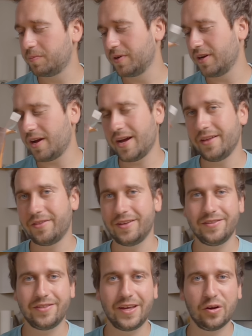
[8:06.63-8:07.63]
but I
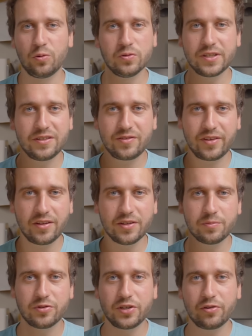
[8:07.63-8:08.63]
think they only sell
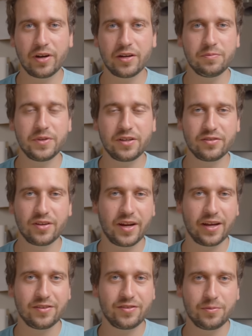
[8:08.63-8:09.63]
it pre-ground because it
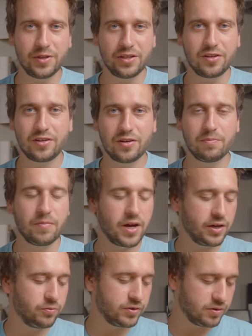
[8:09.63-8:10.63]
has to be
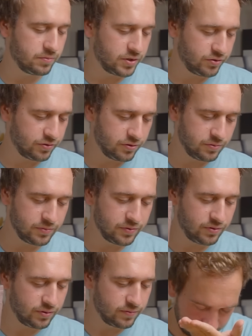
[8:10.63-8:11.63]
combined with the
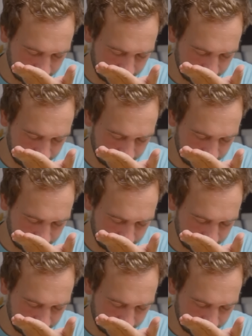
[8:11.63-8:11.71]
mushrooms.